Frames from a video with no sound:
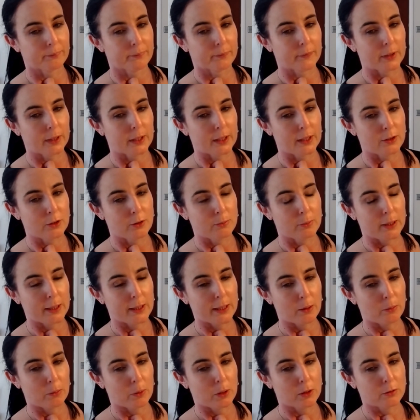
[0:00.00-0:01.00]
And you might
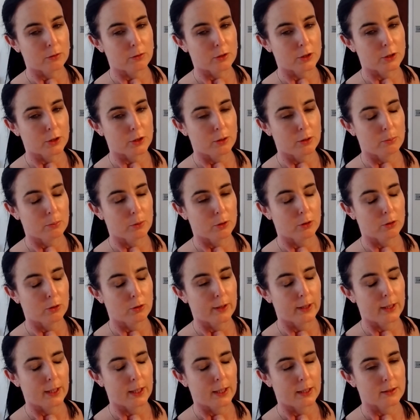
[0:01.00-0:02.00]
get one or two more
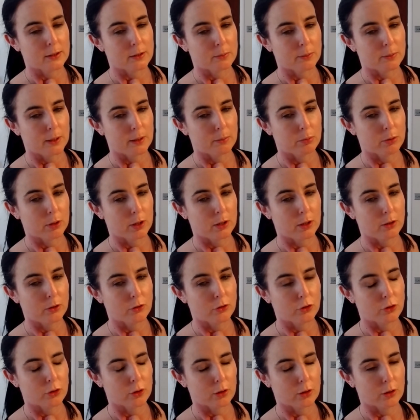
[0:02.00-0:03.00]
there as we
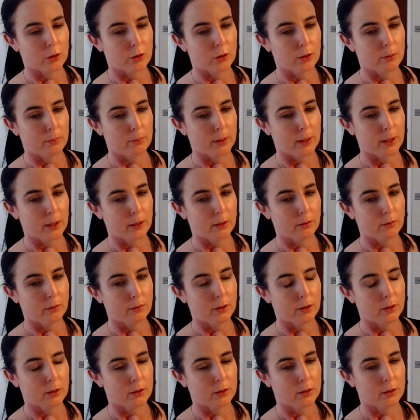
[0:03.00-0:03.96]
approach the collarbone.